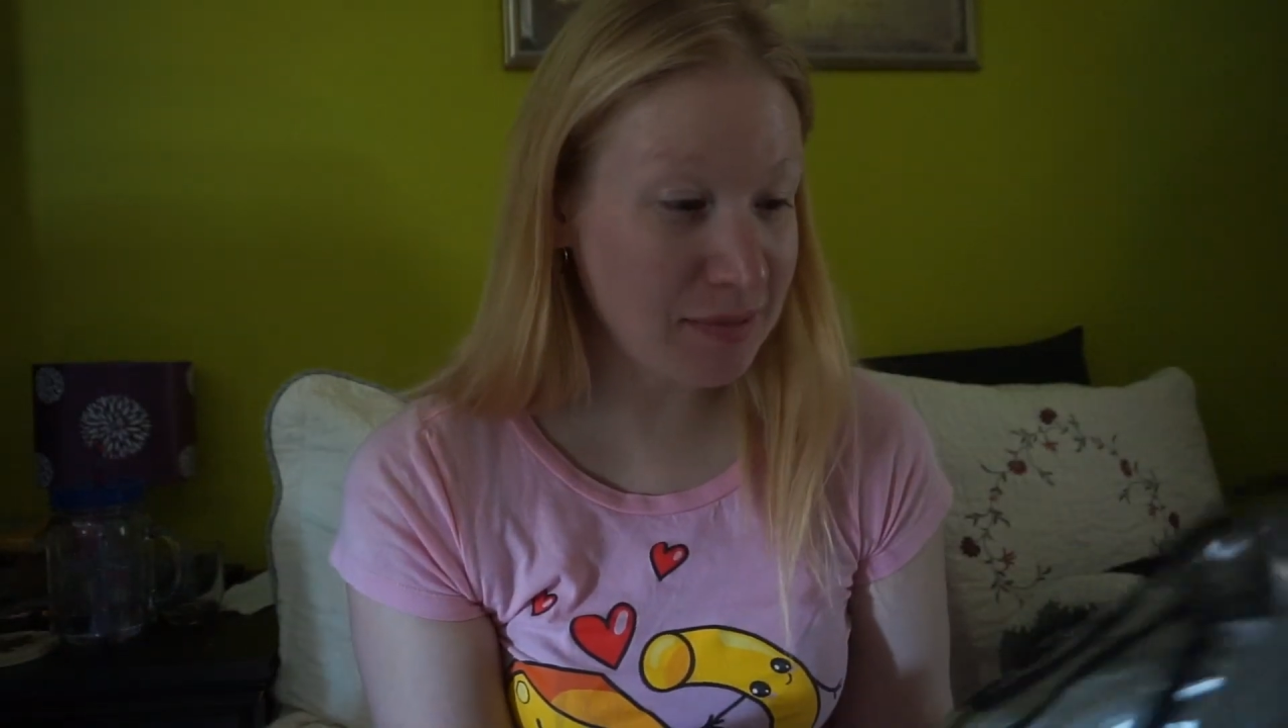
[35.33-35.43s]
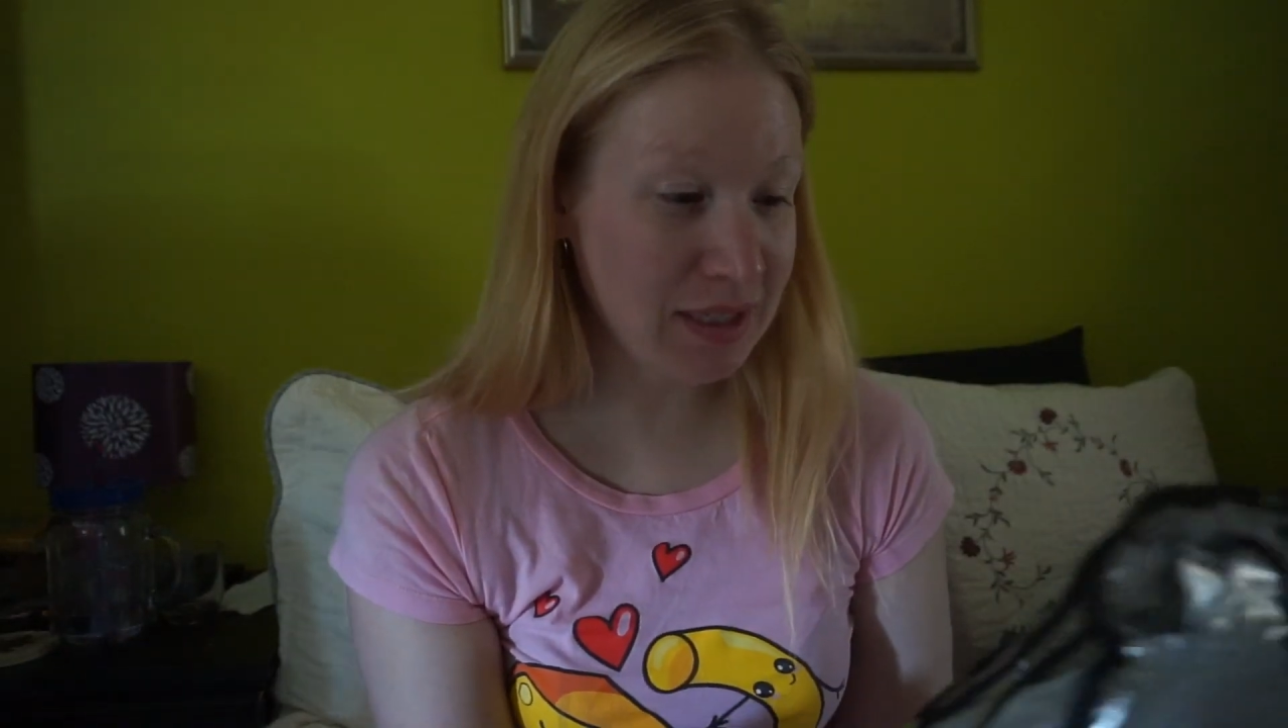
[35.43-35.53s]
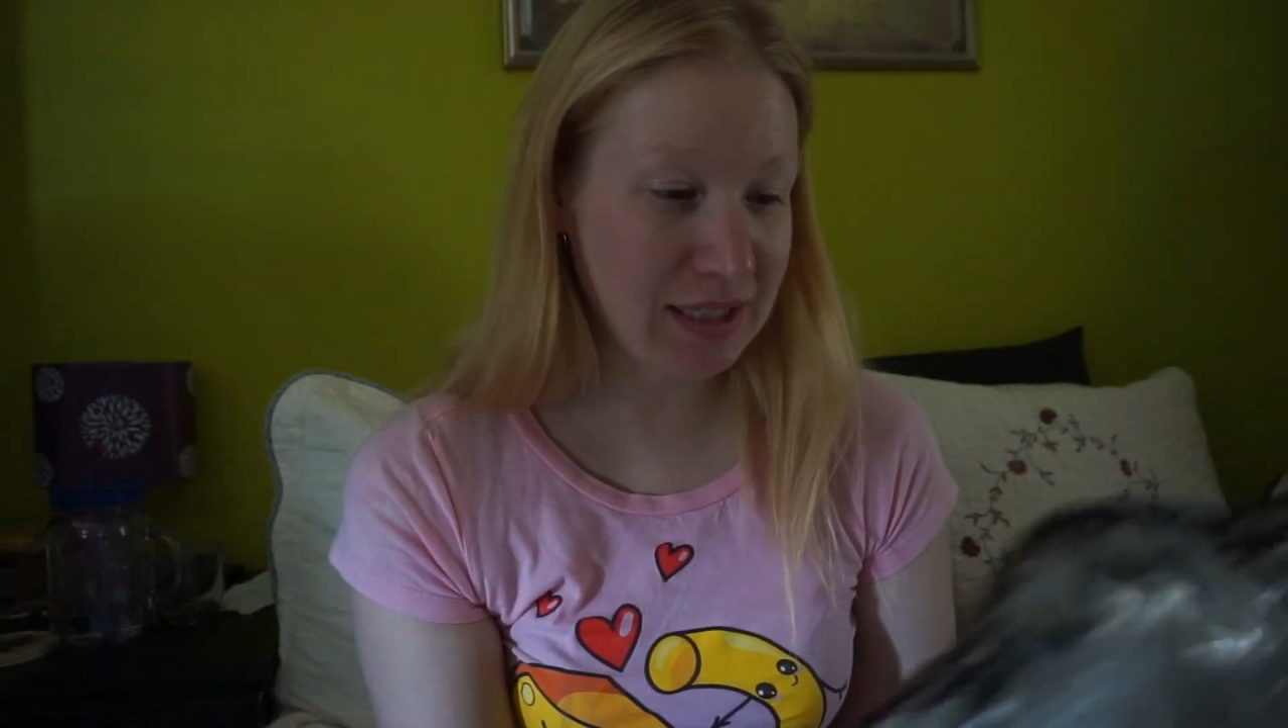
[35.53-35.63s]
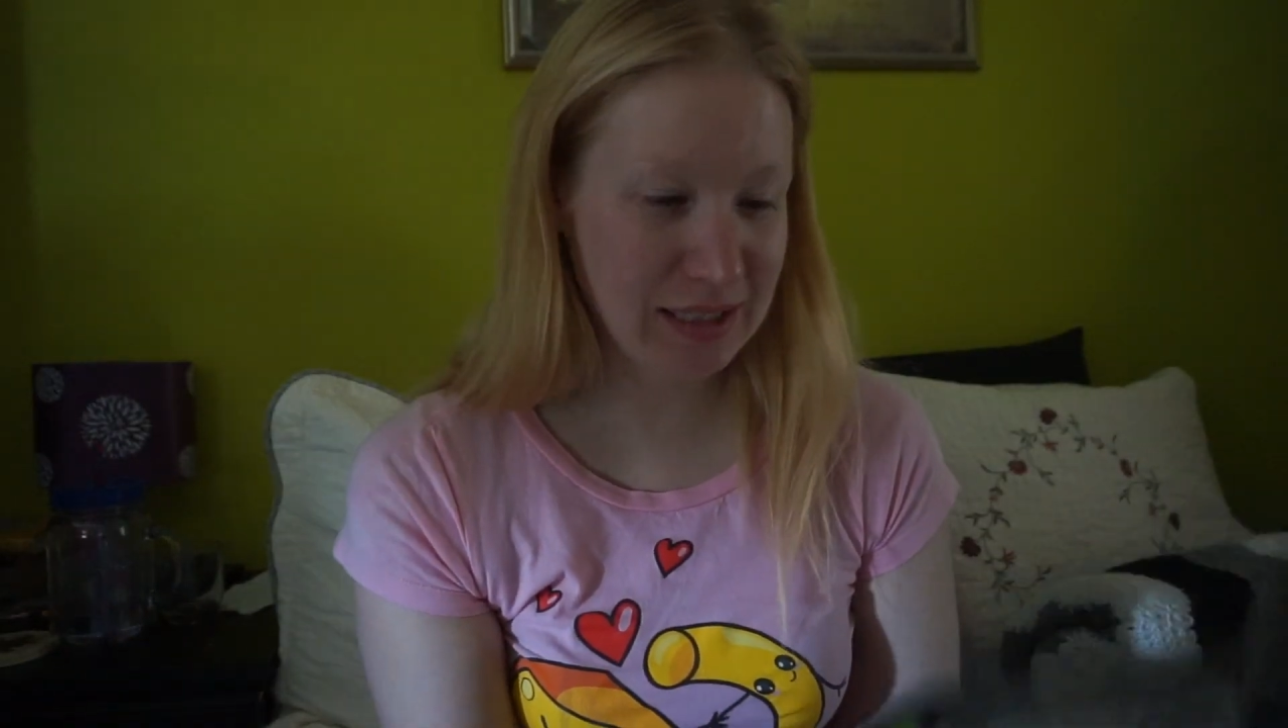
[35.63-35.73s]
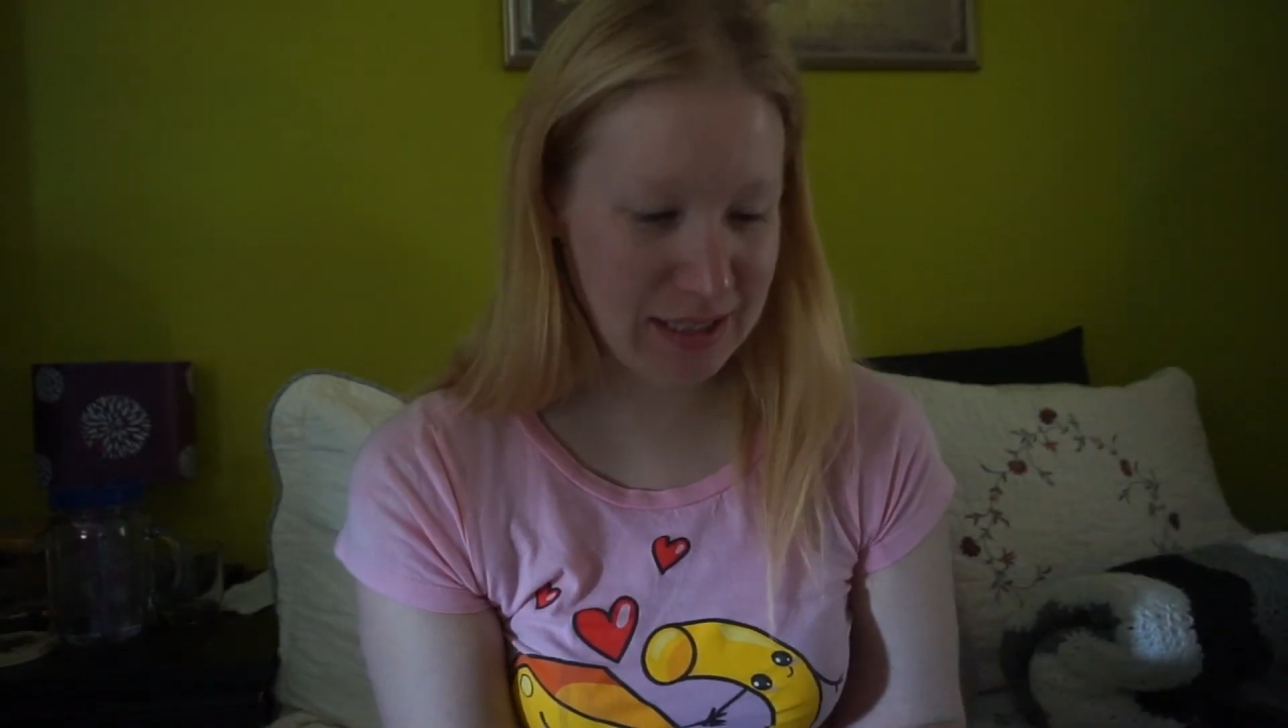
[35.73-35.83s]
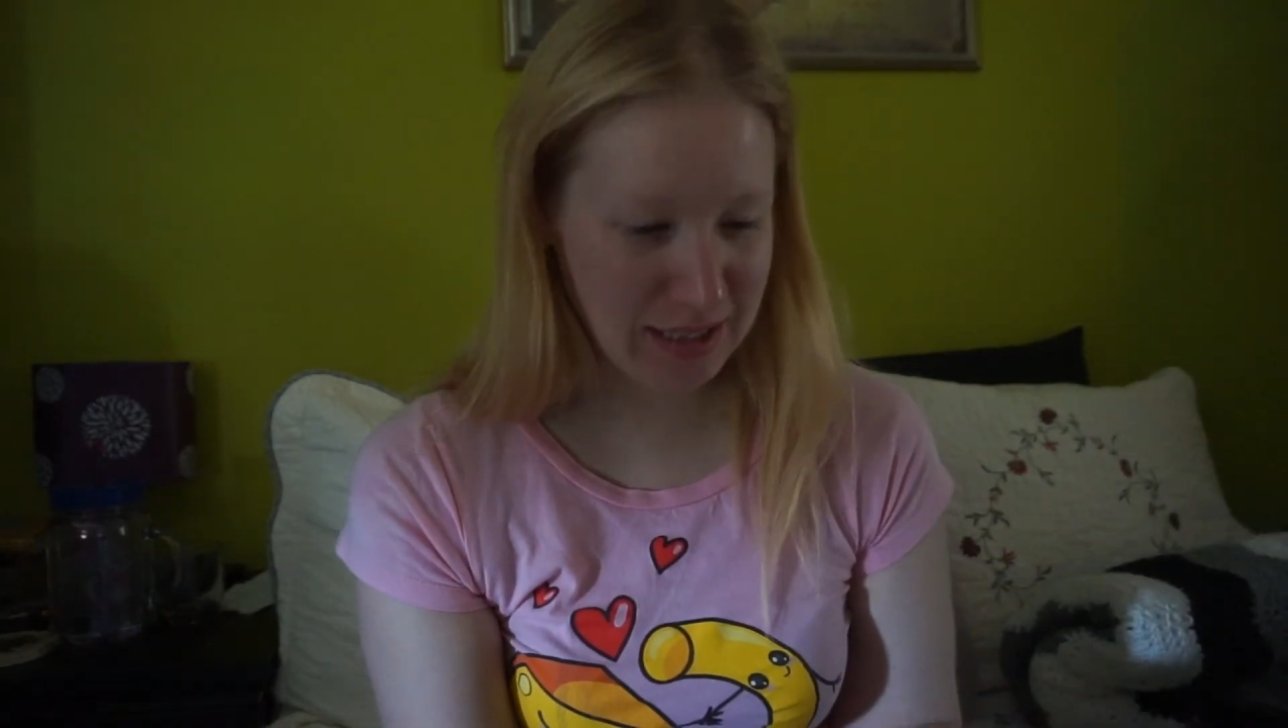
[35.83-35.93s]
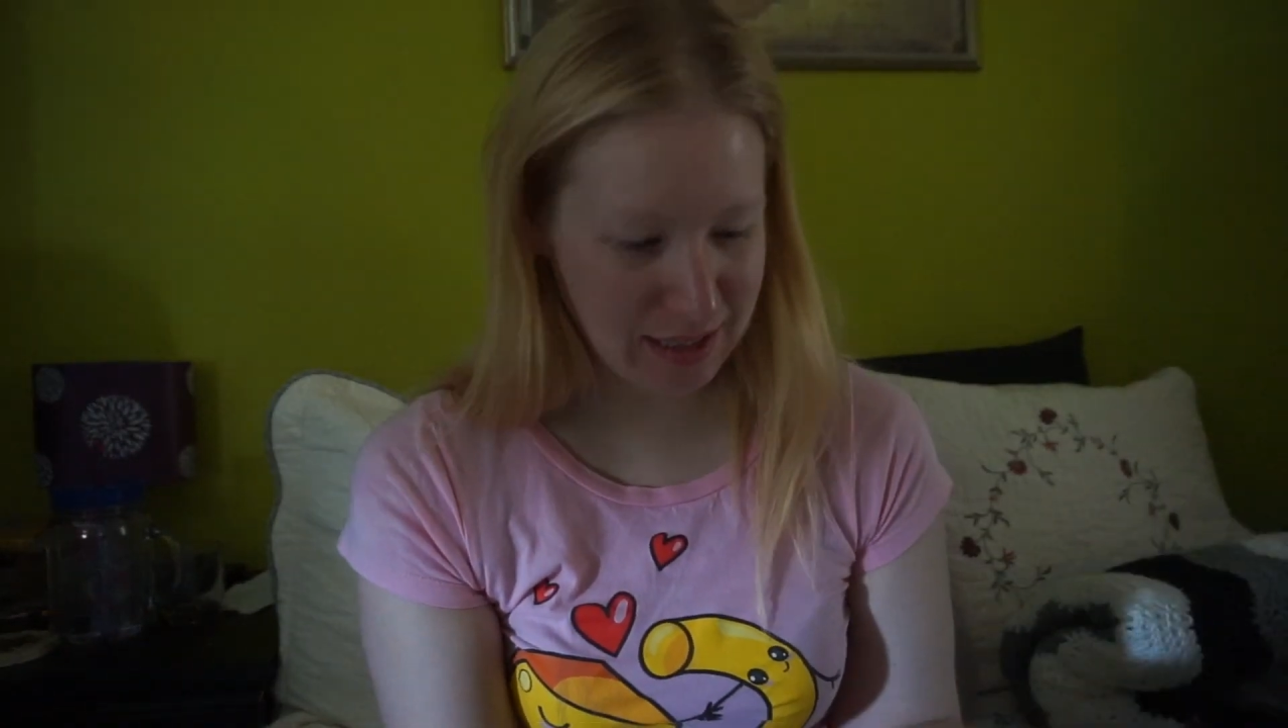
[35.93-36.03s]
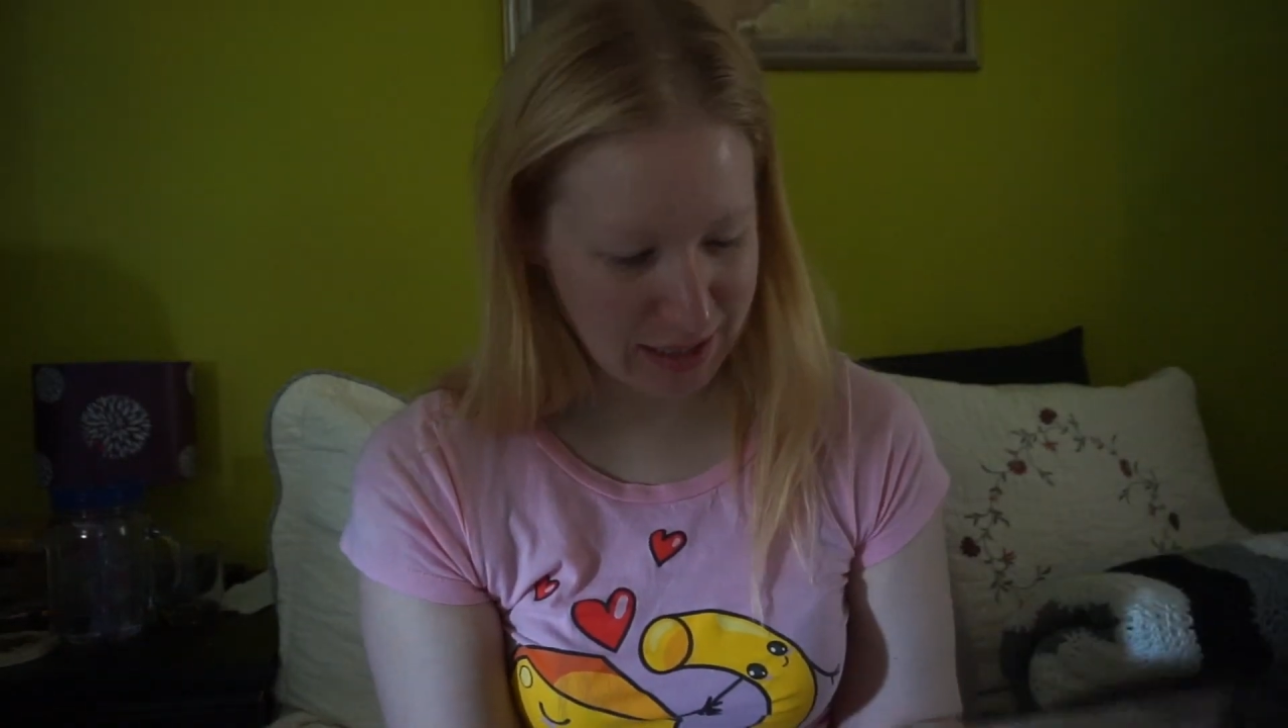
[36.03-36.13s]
because,